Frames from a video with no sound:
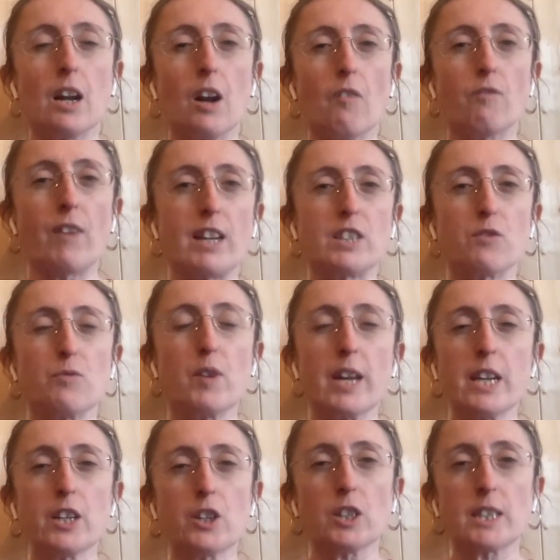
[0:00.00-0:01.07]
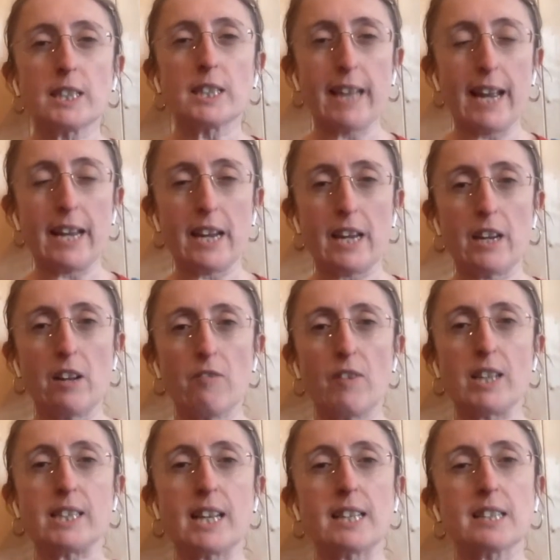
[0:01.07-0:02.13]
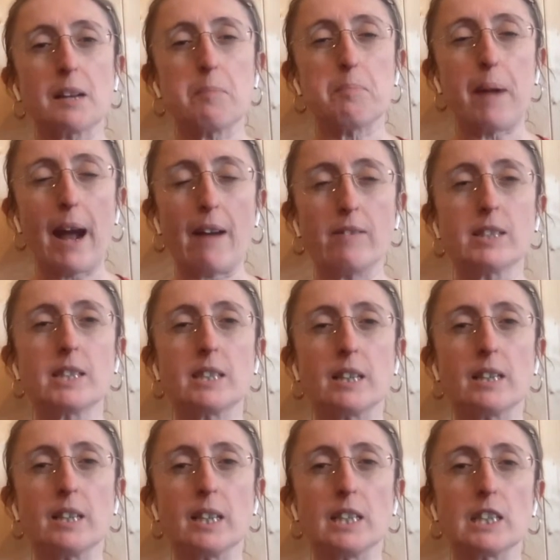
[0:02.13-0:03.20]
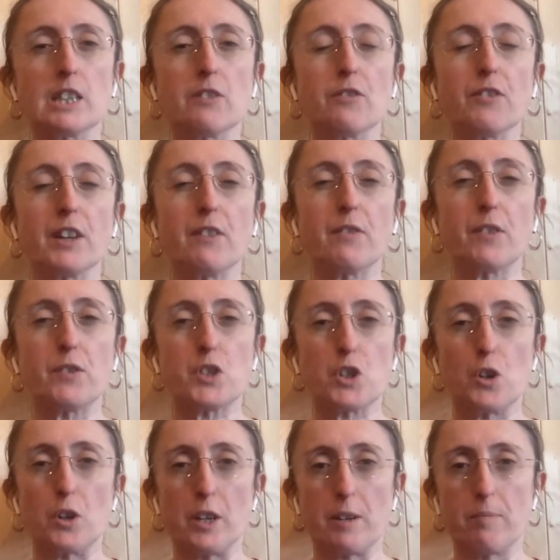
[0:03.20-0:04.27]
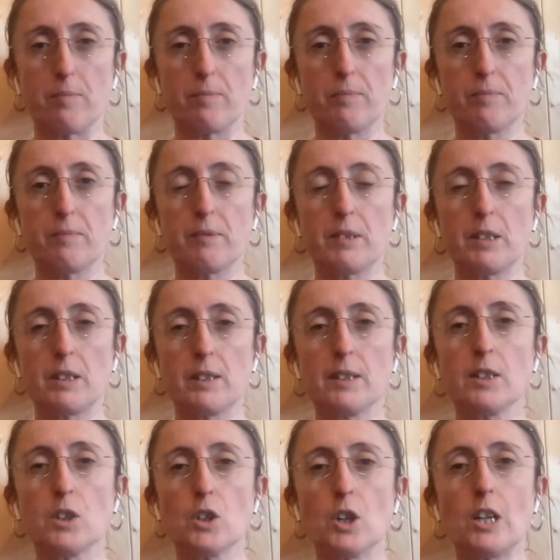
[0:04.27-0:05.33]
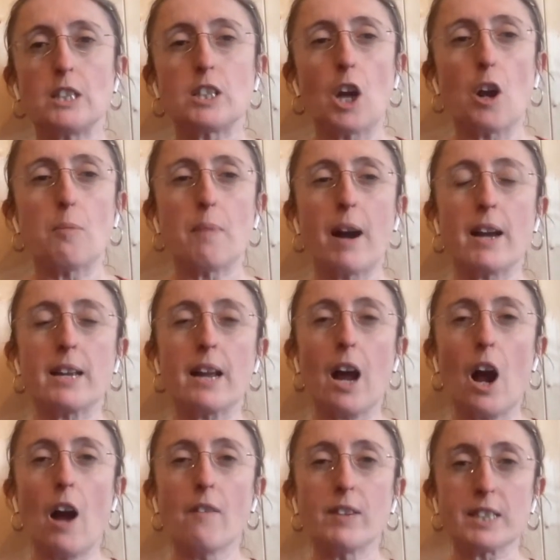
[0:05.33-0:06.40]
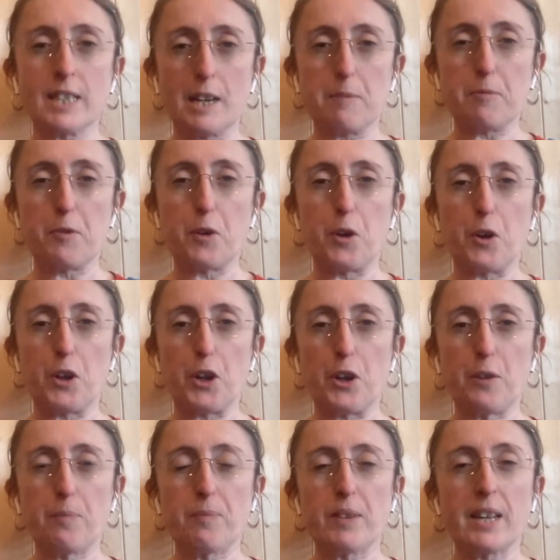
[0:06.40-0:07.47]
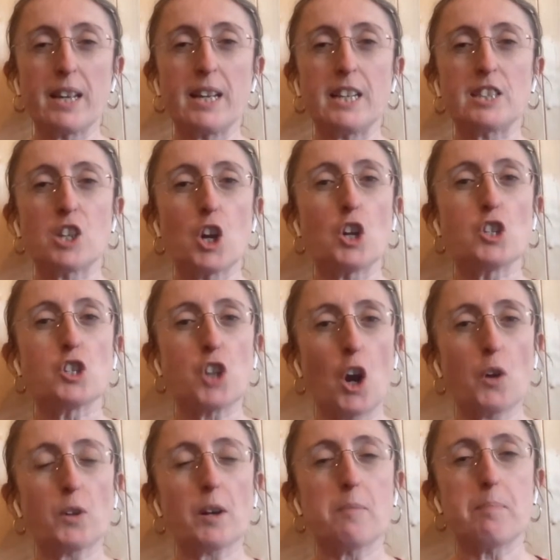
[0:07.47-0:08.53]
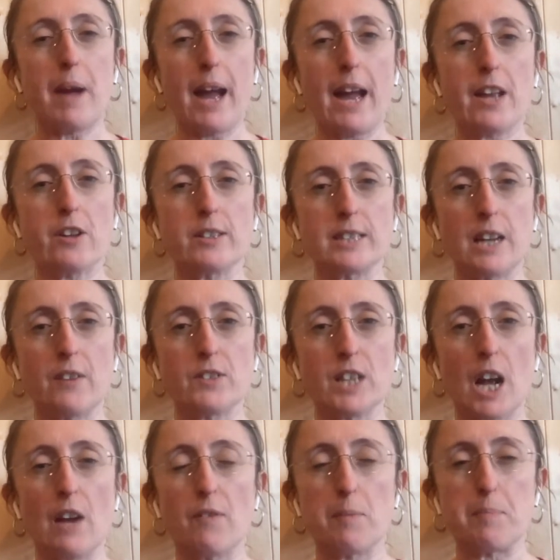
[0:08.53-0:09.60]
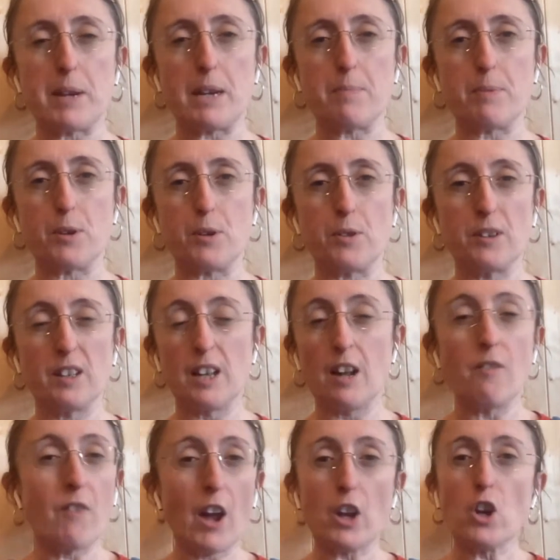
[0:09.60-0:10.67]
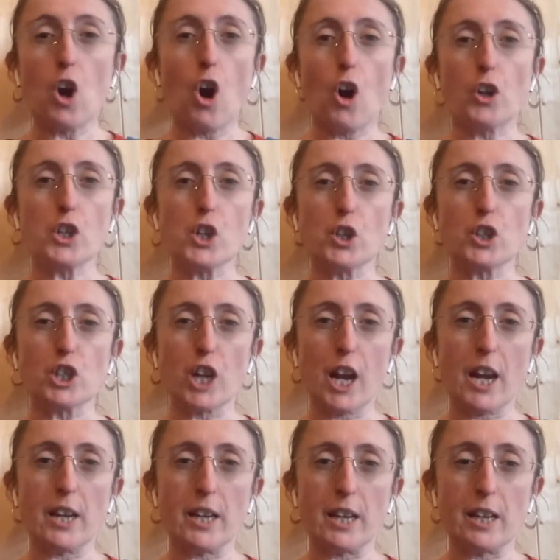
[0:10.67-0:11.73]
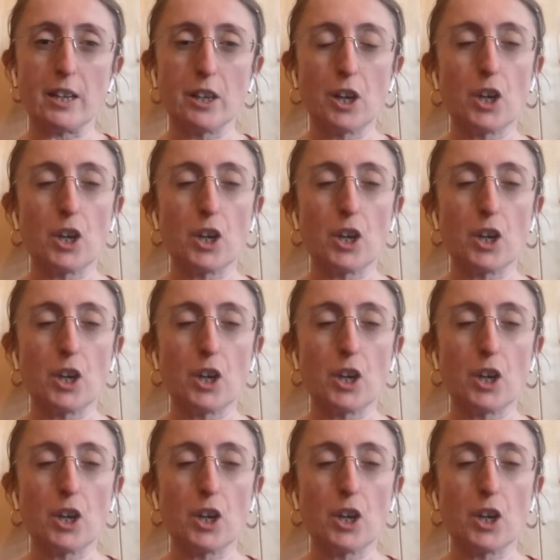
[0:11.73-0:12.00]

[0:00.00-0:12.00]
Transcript: There's a really good saying that says comparison is the thief of joy. So my other tip for you is don't compare yourself to other people. They're not on your journey.